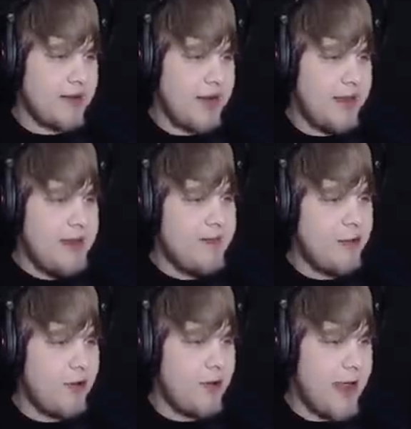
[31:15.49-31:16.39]
And
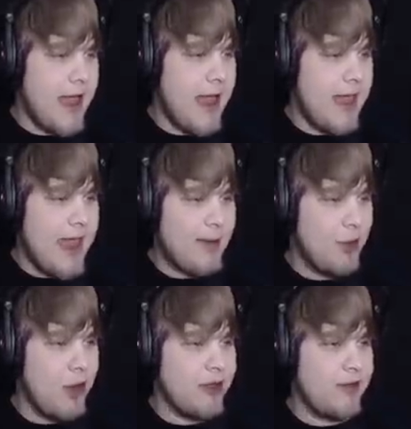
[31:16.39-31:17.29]
either I
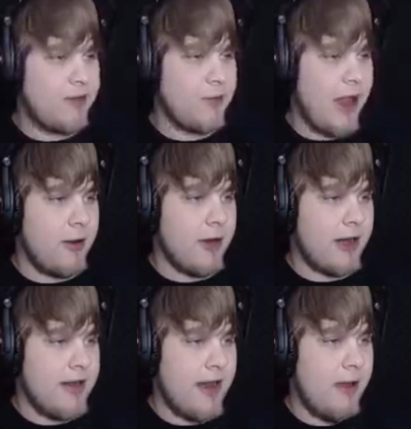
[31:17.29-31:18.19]
am on a trial
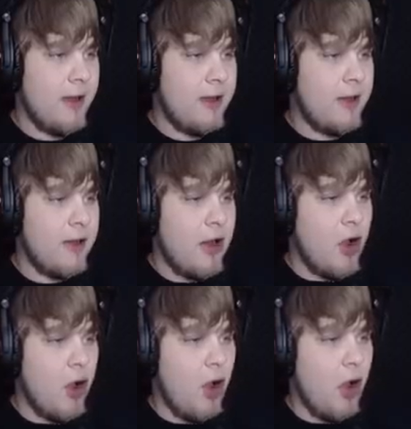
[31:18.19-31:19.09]
right now,
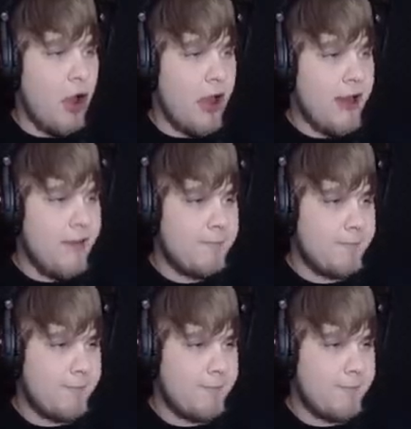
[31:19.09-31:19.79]
or